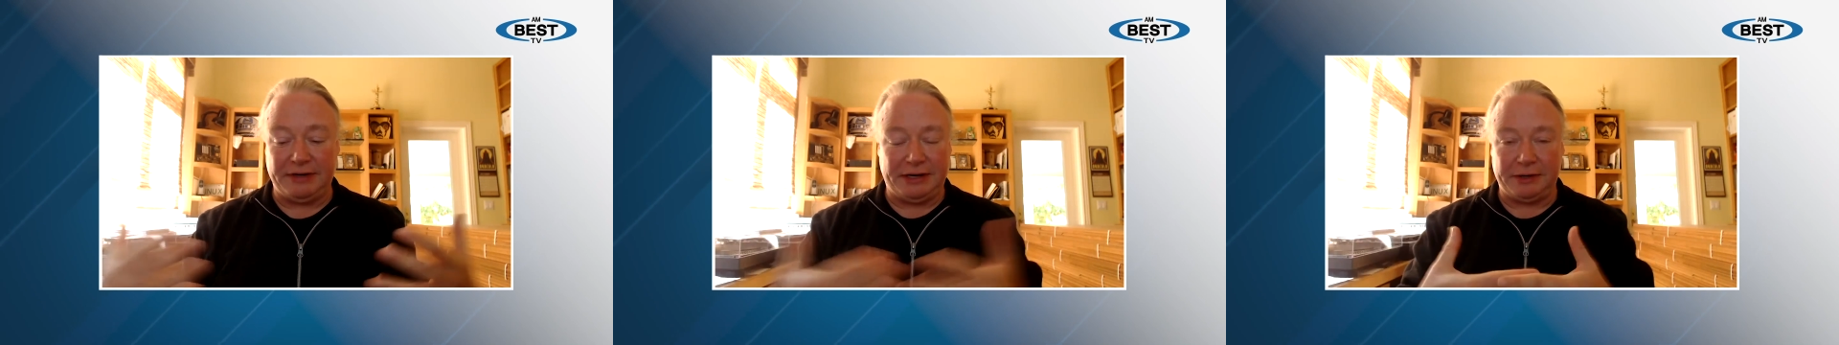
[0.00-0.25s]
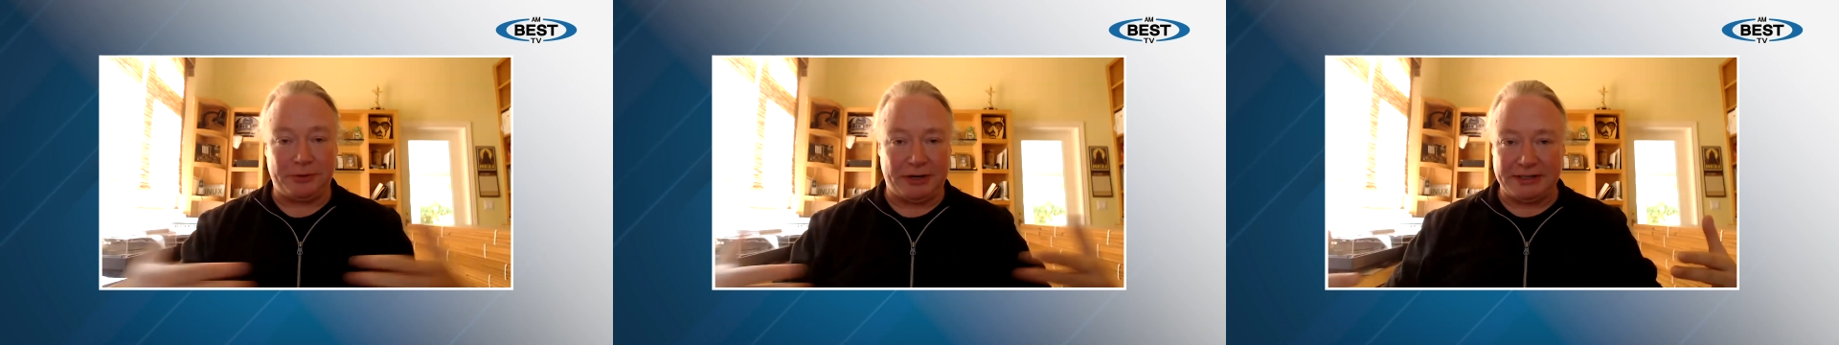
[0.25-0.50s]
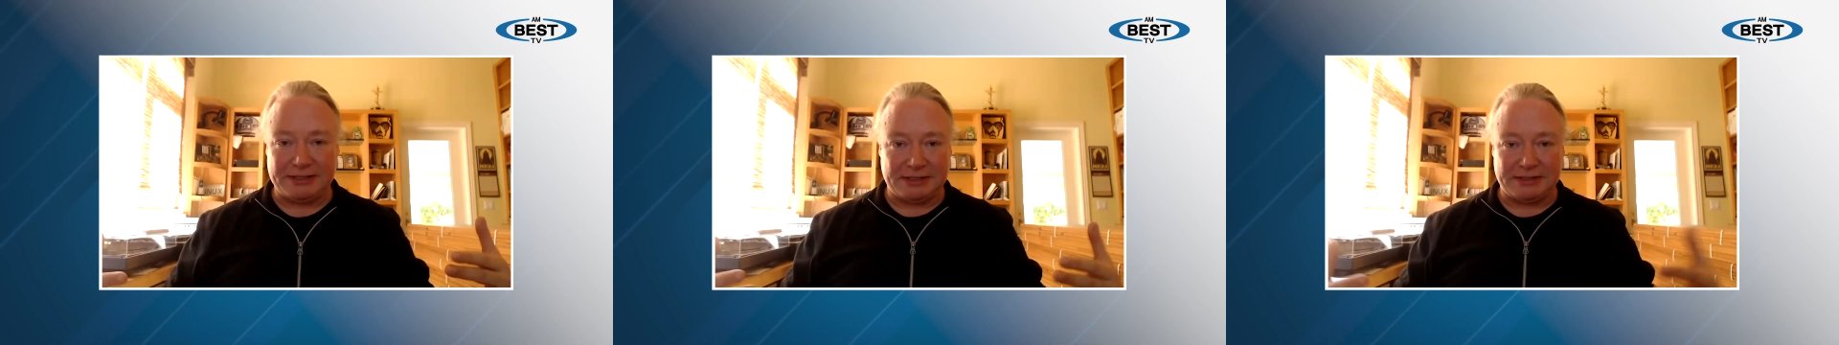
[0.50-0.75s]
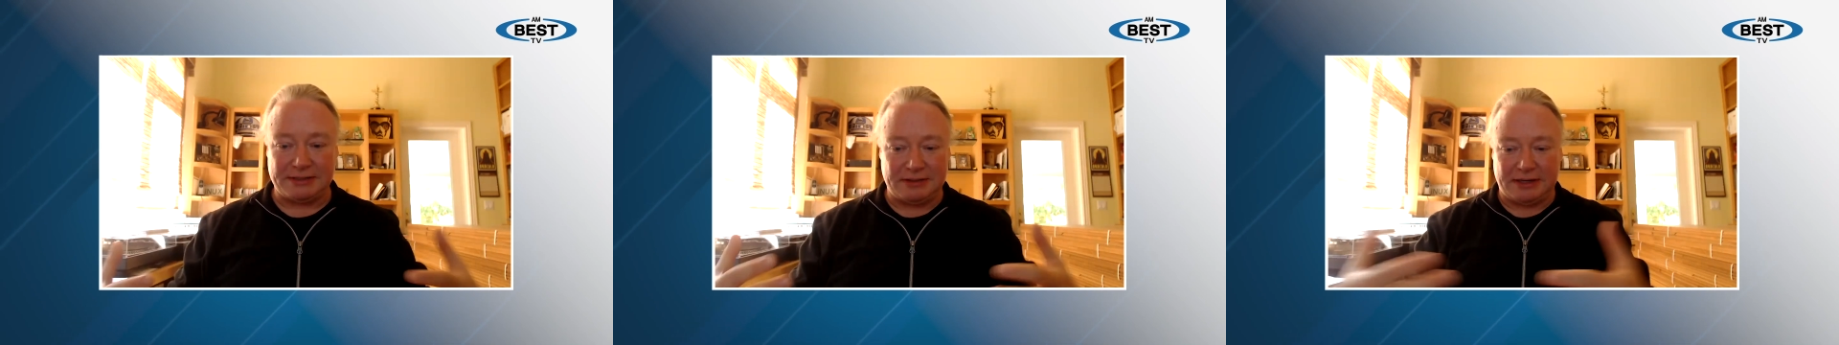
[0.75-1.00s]

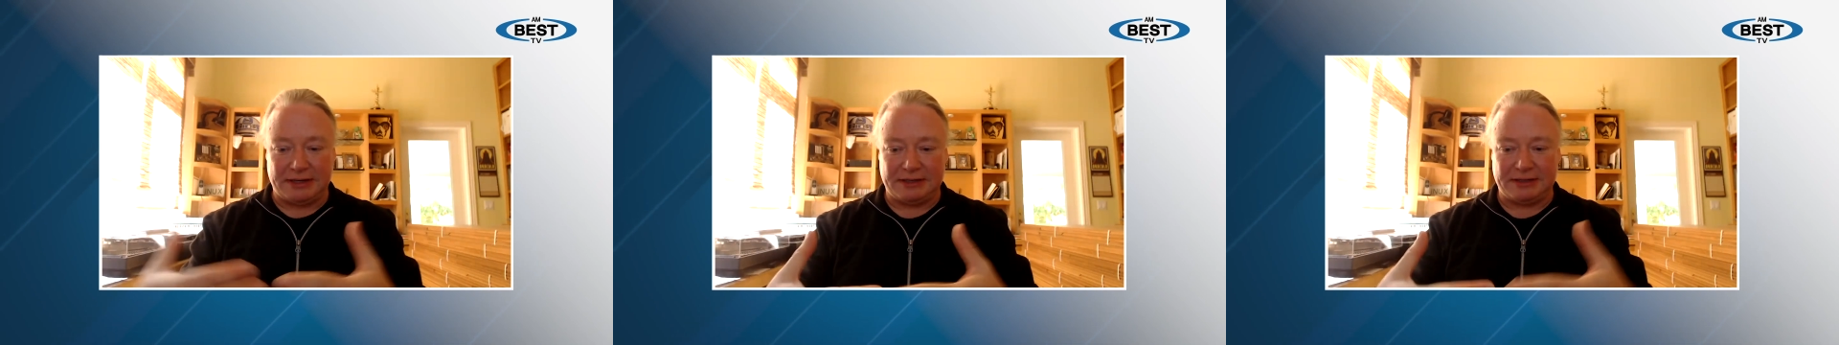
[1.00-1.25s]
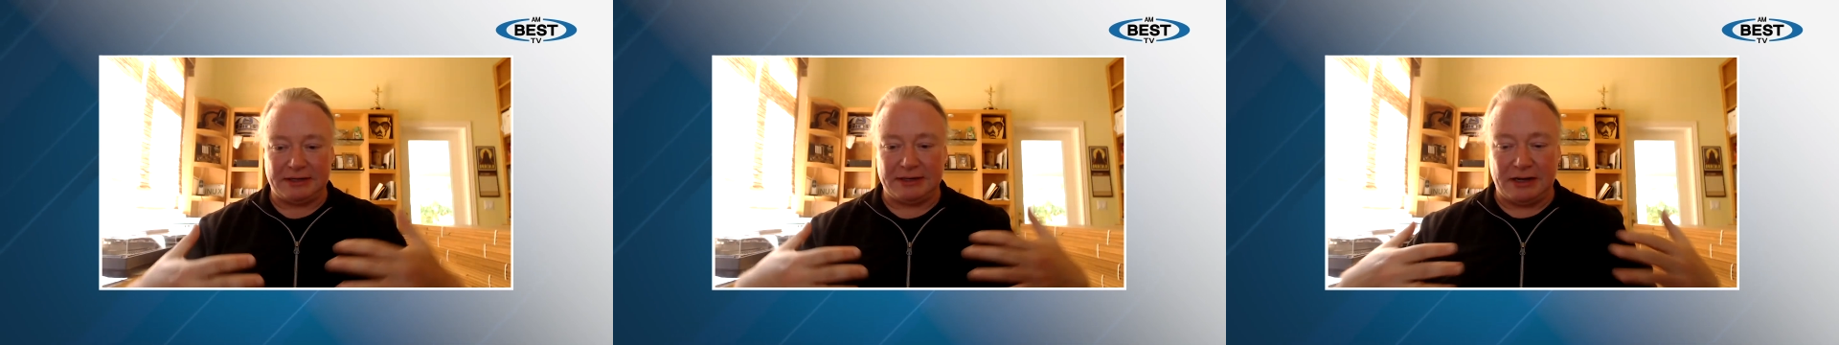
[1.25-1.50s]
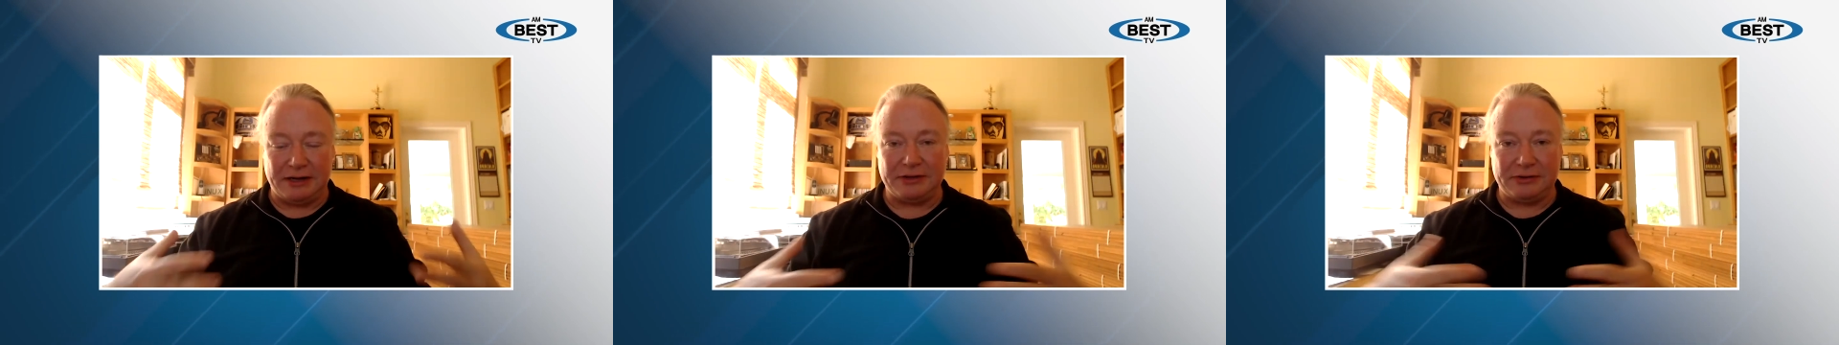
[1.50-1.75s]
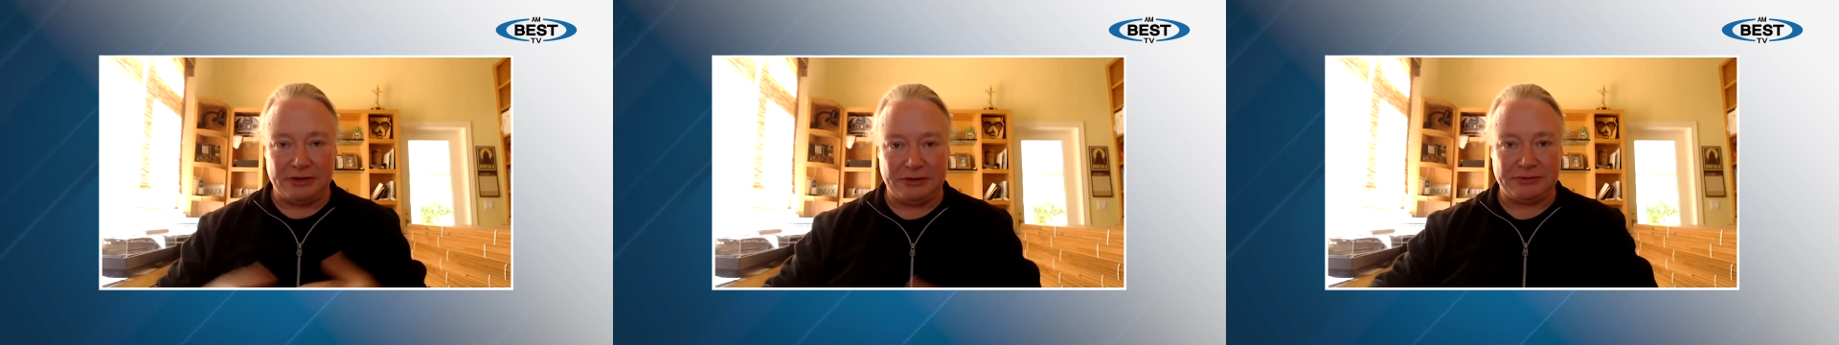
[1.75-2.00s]
enterprises on
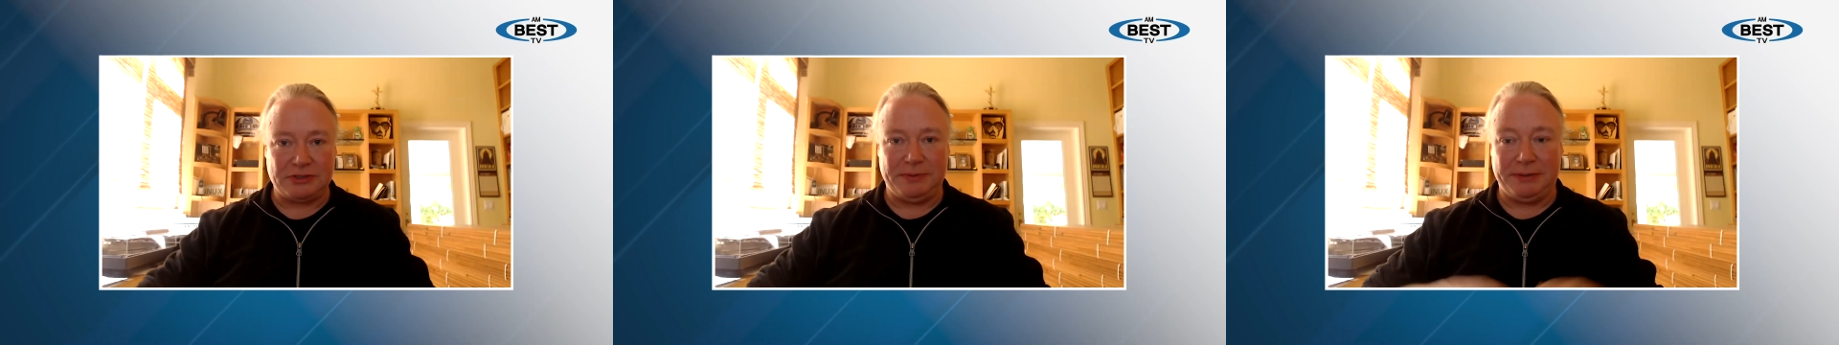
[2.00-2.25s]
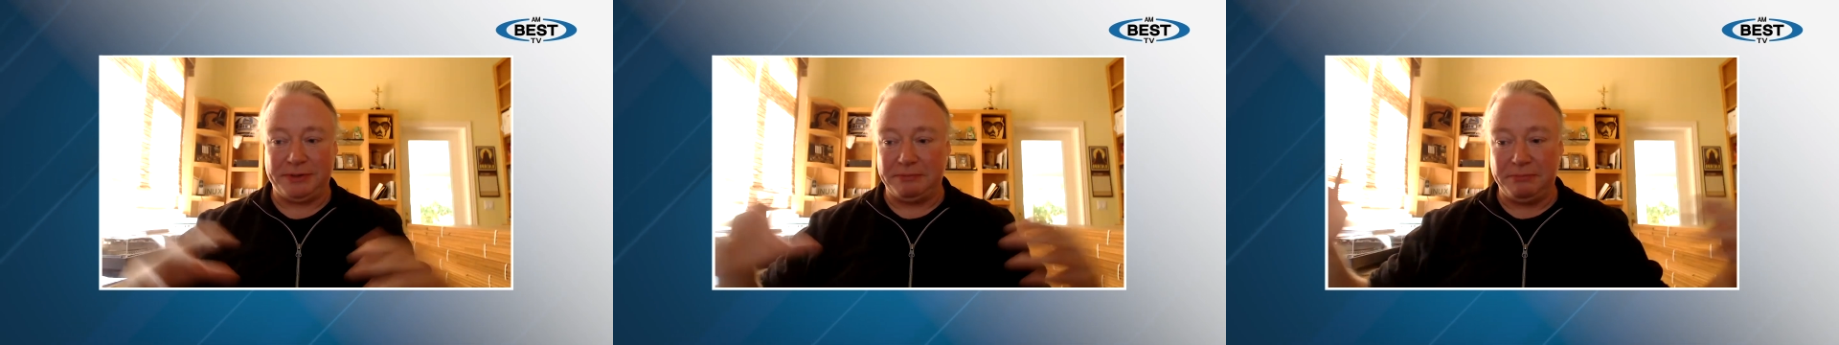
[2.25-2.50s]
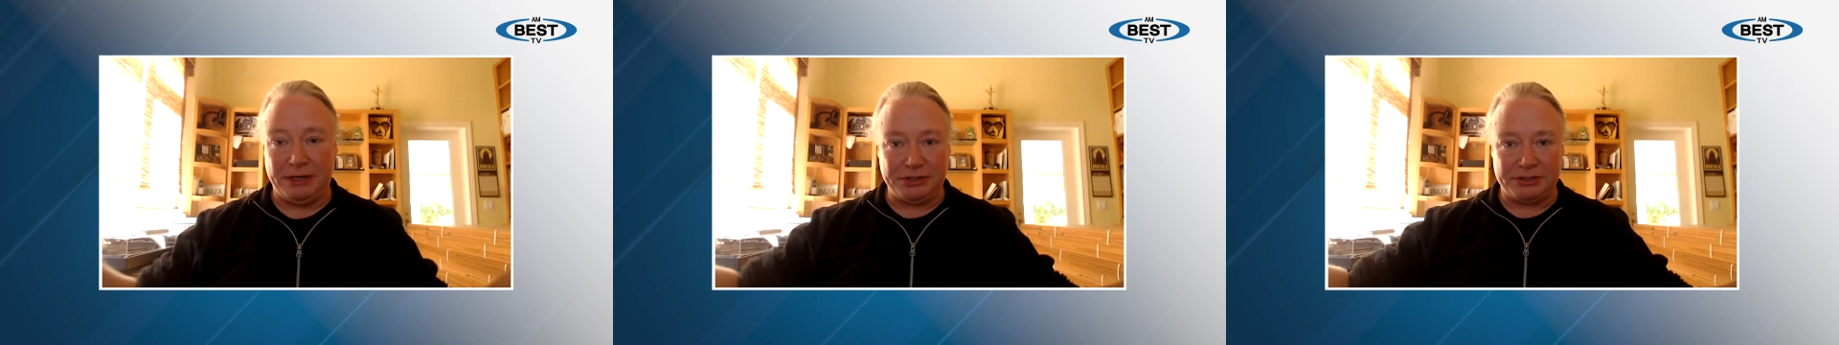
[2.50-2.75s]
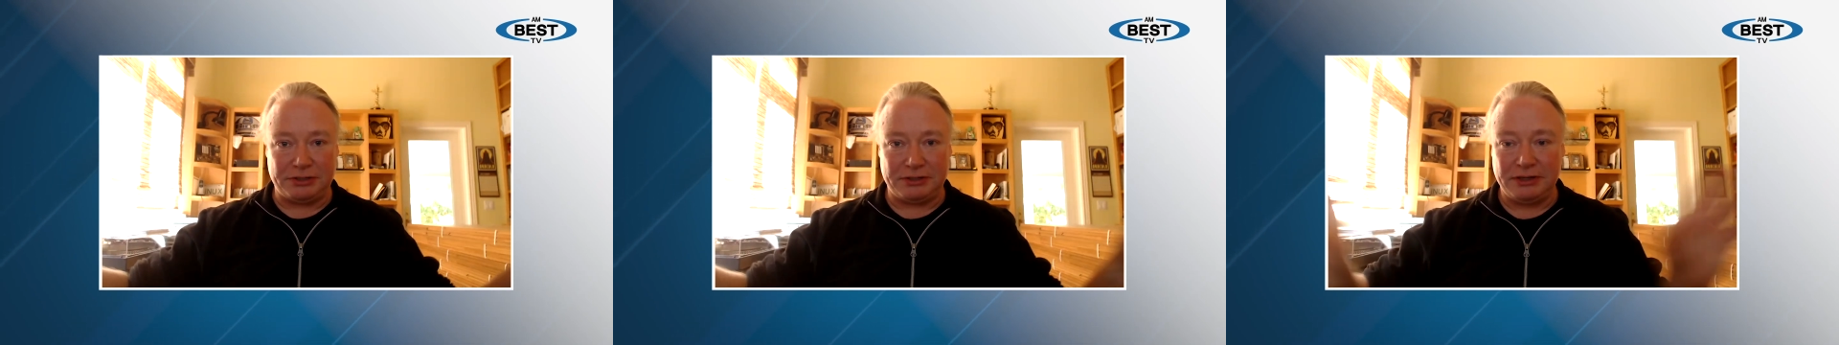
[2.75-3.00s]
their own to be able to
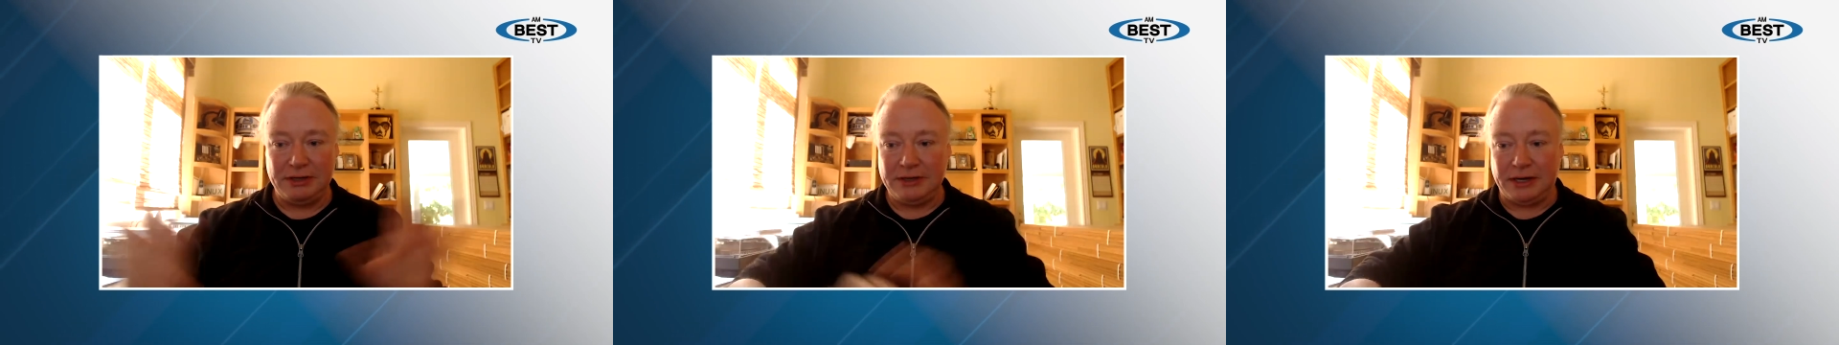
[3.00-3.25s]
measure